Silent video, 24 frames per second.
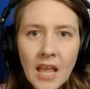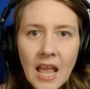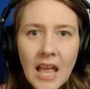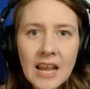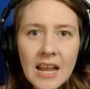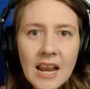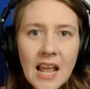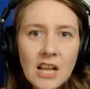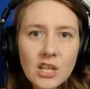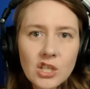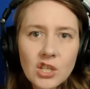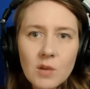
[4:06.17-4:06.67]

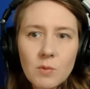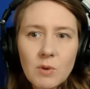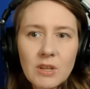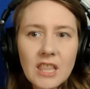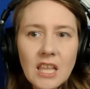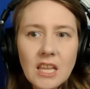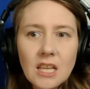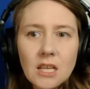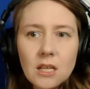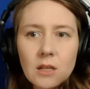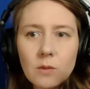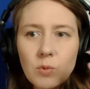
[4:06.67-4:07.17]
And actually when
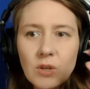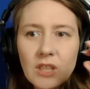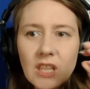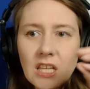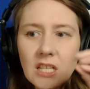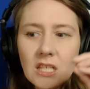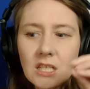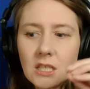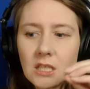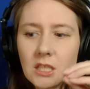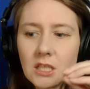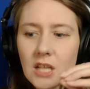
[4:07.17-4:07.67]

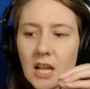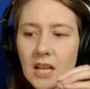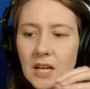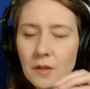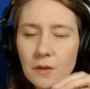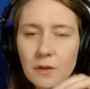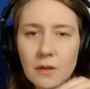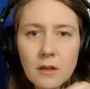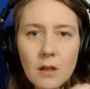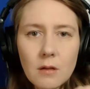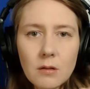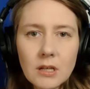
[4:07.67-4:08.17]
they kind of
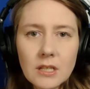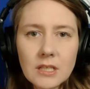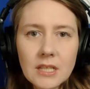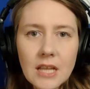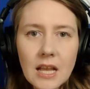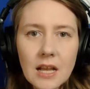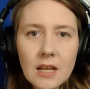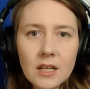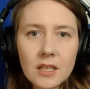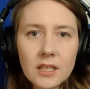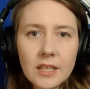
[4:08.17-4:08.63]
slowed it down